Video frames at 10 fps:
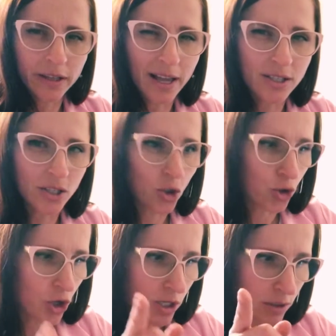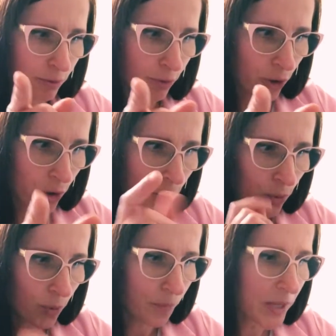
lesson just for you.